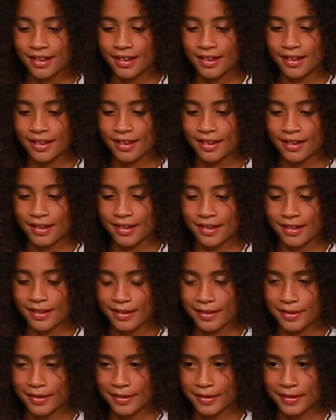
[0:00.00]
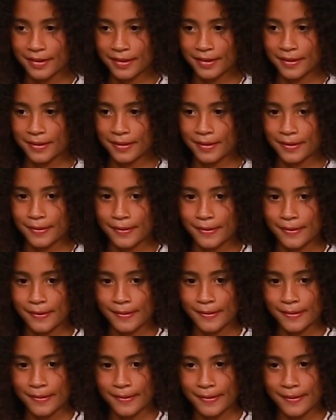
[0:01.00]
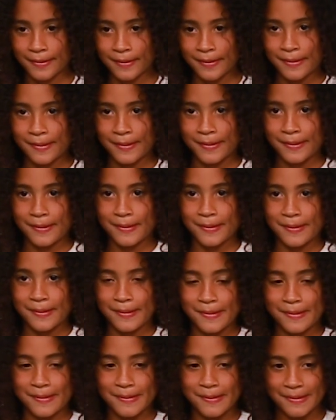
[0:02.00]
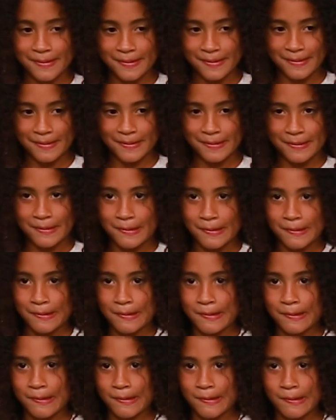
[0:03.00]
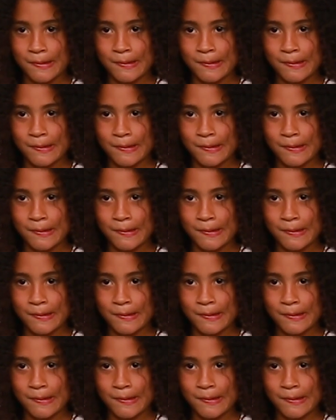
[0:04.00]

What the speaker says: No words are spoken by the person on screen.